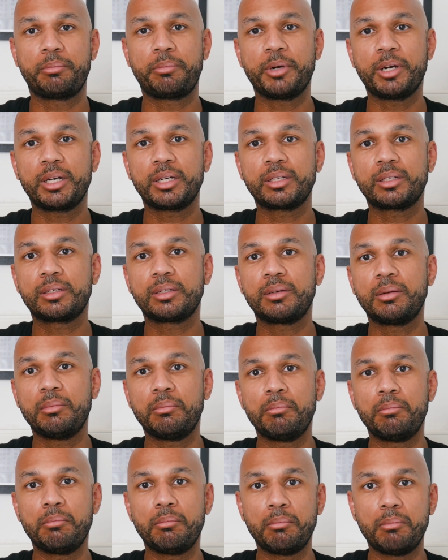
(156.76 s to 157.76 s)
But
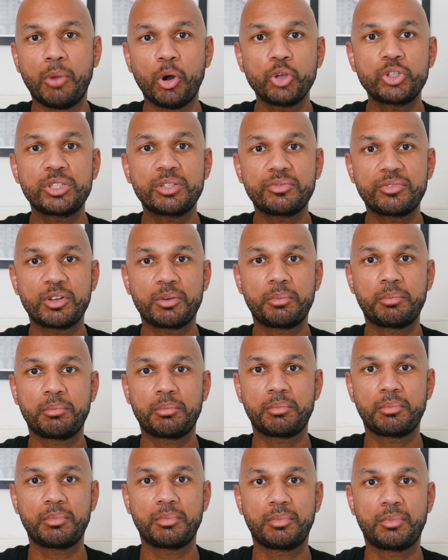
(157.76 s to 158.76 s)
most of
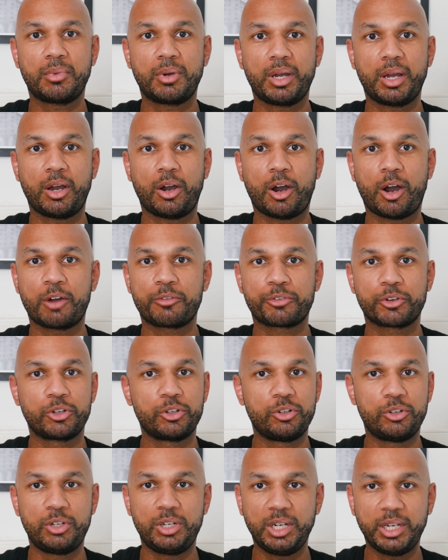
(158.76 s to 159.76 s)
them offer
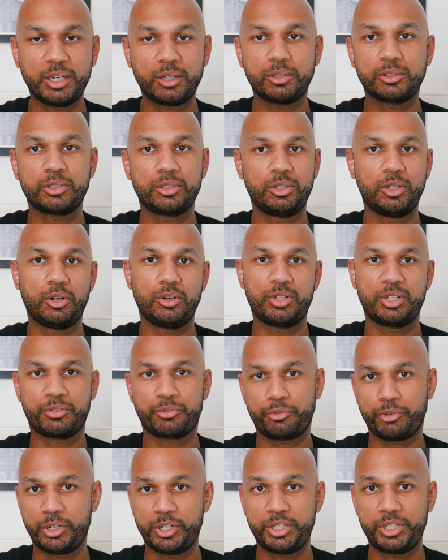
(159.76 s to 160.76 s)
little to no
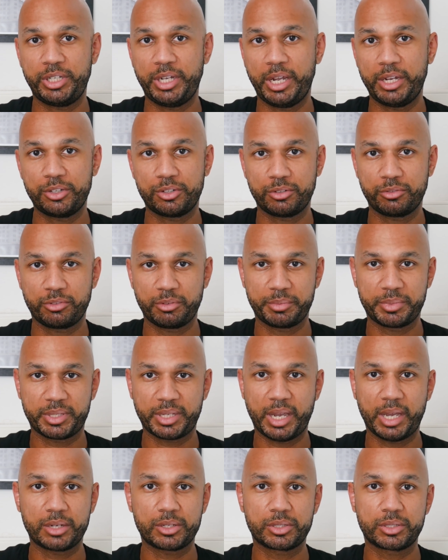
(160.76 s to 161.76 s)
differentiation from
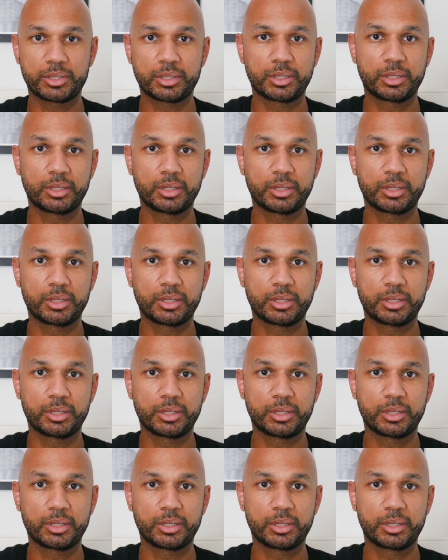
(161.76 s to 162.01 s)
Sketch.